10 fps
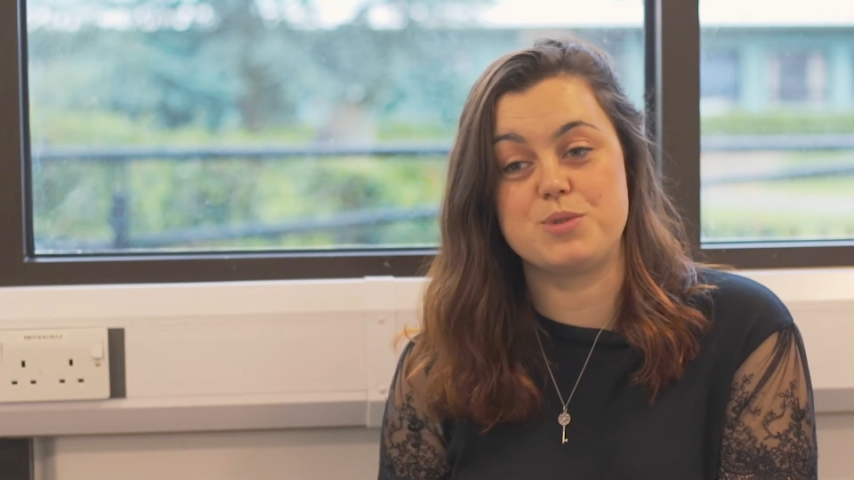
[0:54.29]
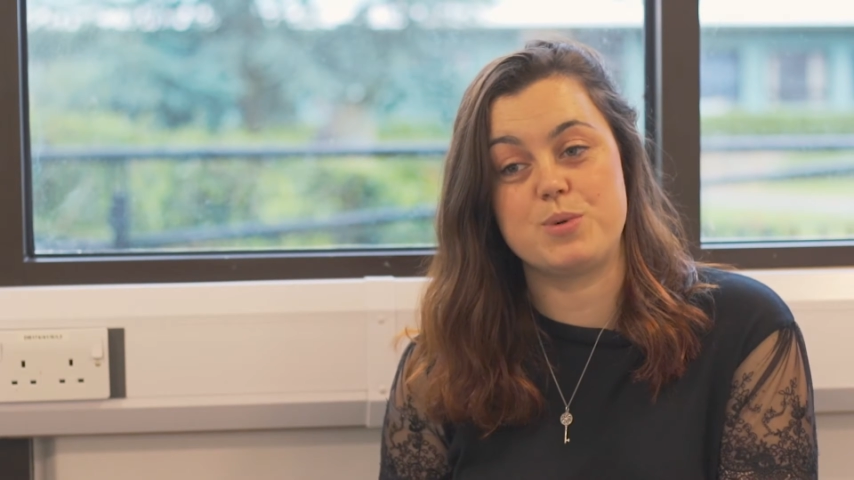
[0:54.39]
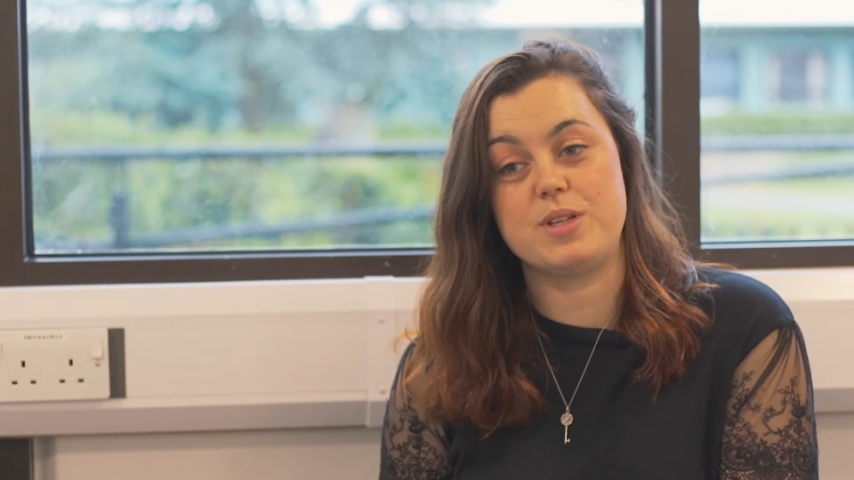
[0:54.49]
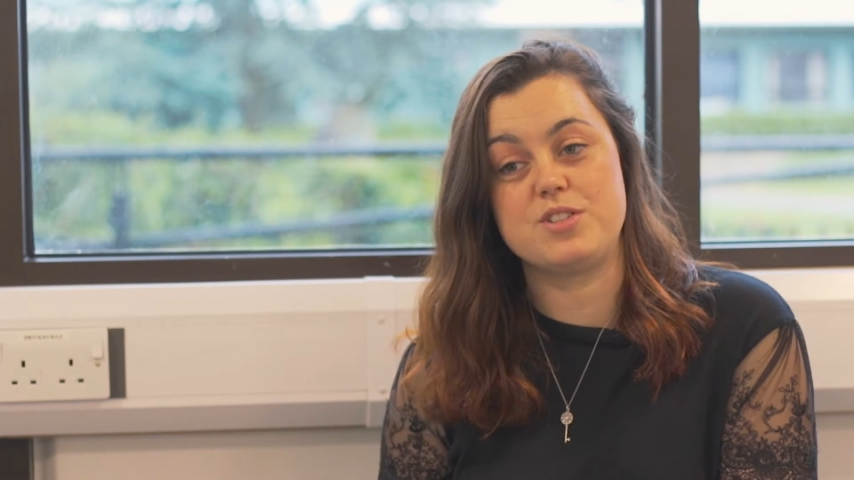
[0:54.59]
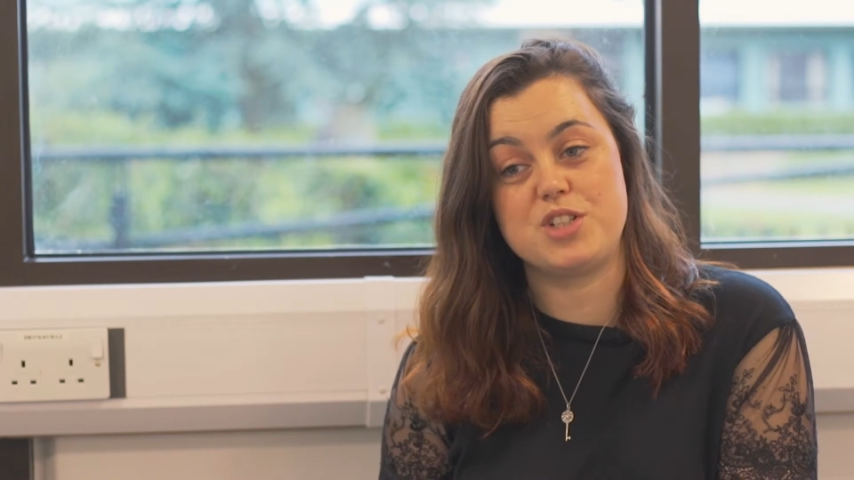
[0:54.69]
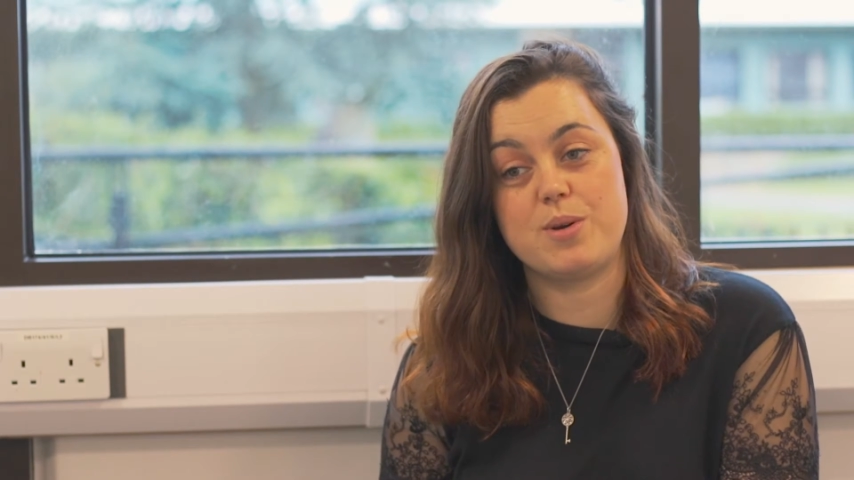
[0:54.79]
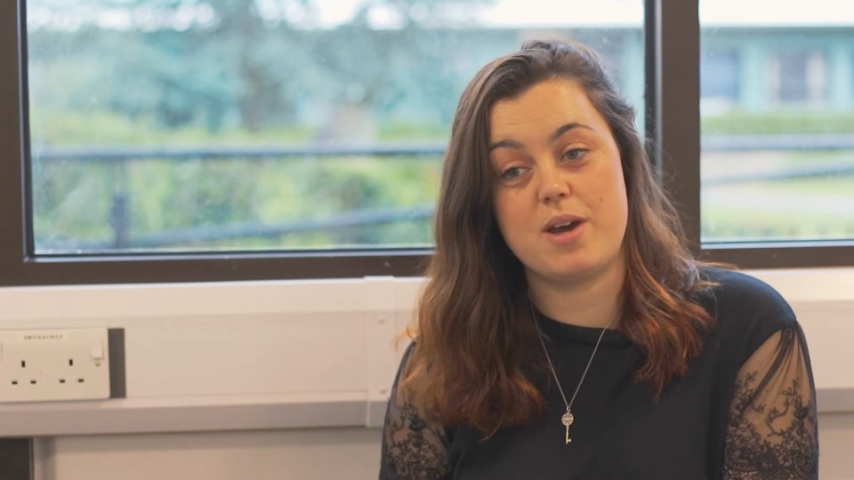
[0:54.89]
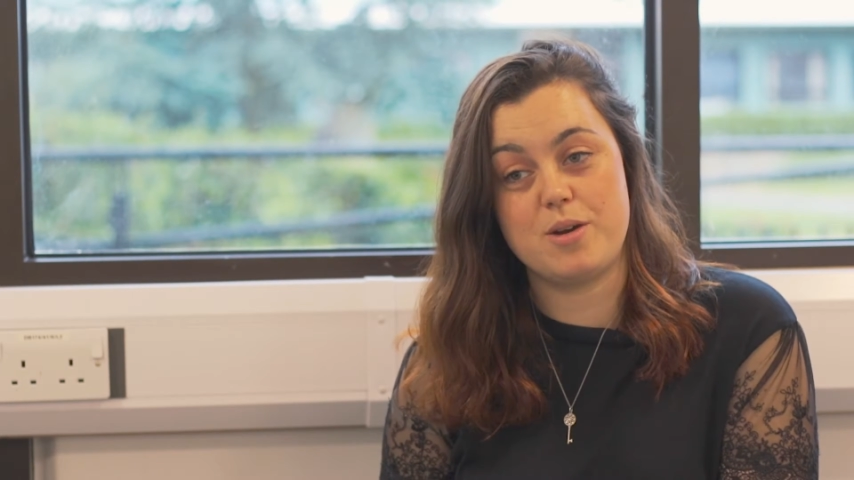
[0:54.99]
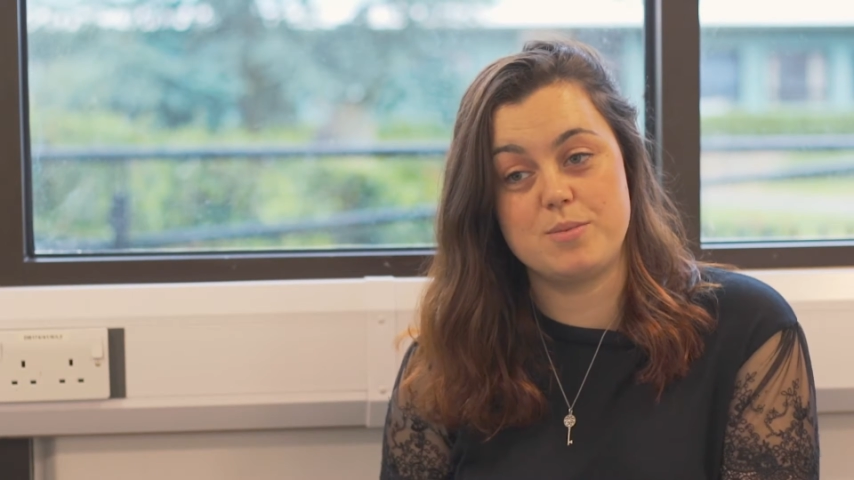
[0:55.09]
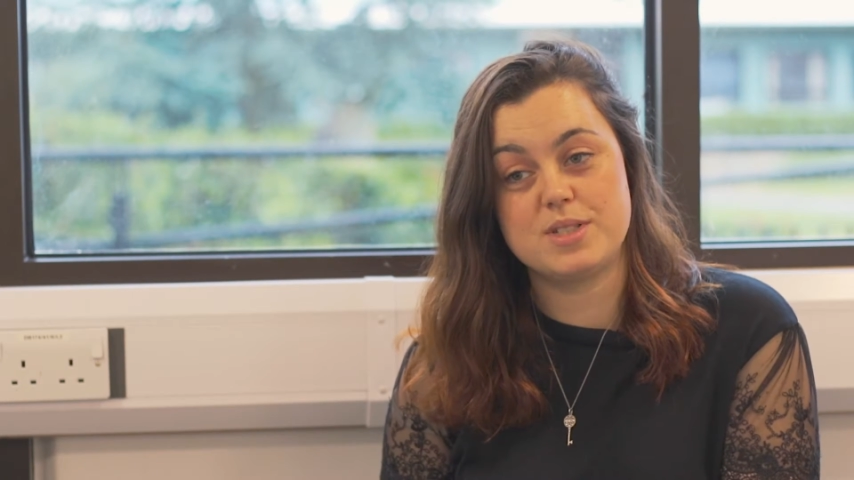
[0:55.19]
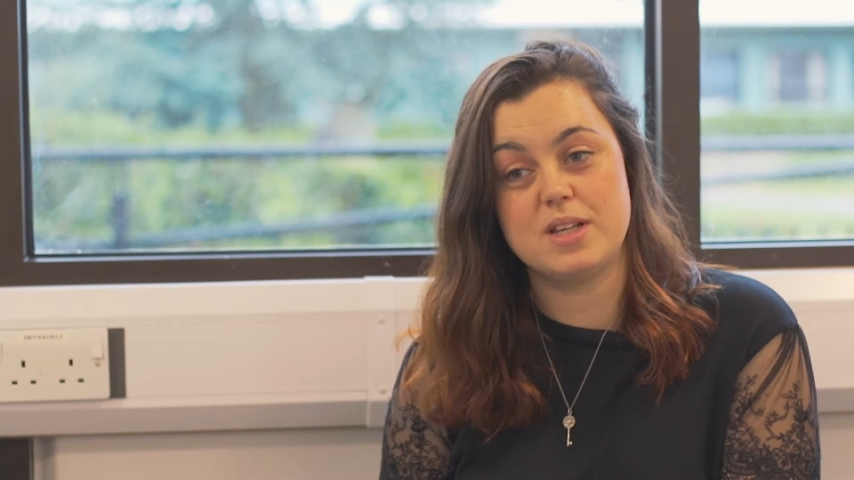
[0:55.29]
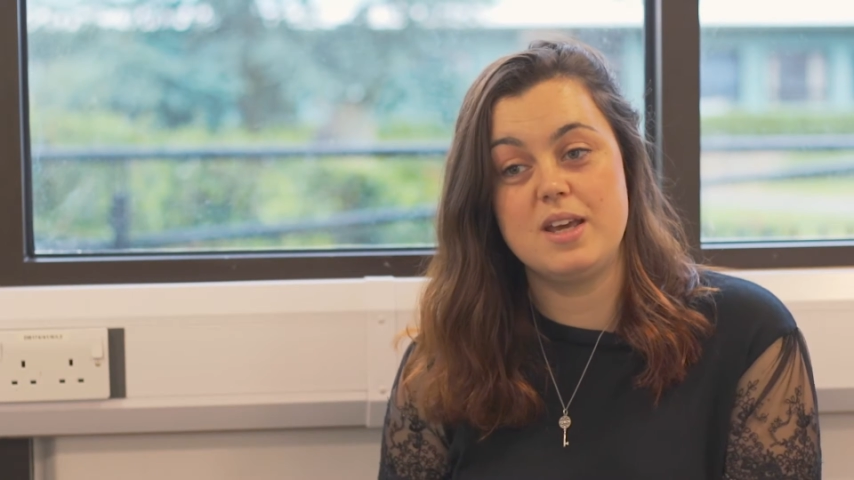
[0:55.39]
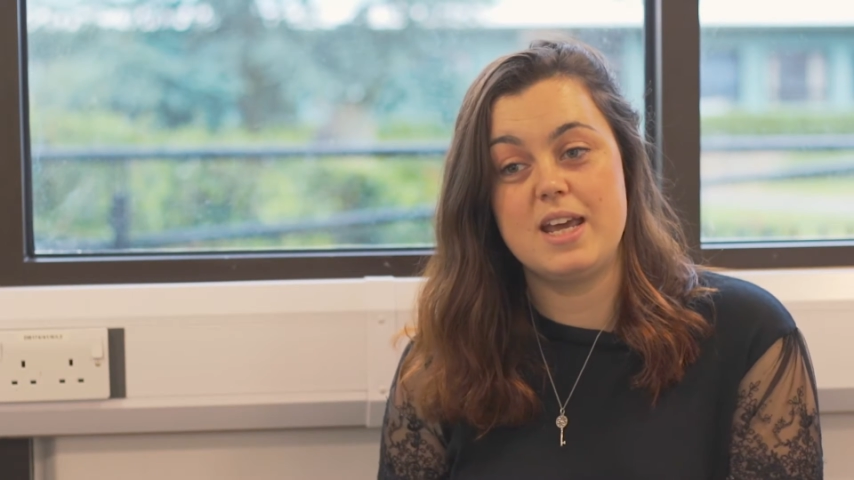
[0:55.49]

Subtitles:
was with Stuart Holmes